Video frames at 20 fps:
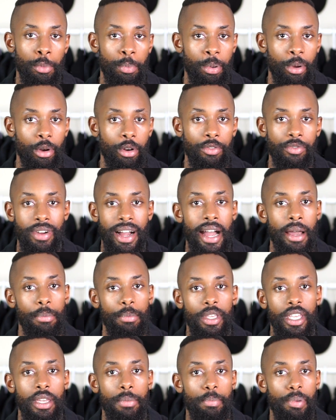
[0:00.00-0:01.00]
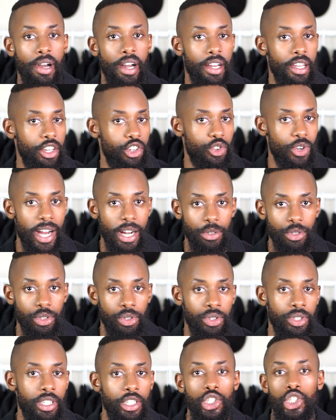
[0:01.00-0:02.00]
pair of Ami Paris
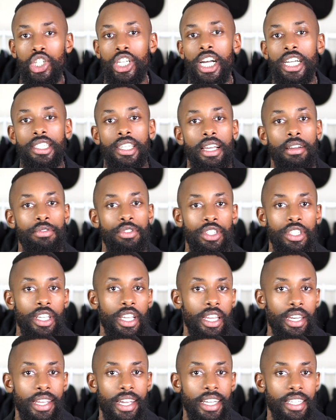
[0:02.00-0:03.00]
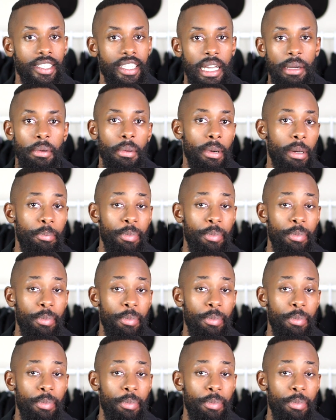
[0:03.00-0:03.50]
trousers that you guys have seen in some of my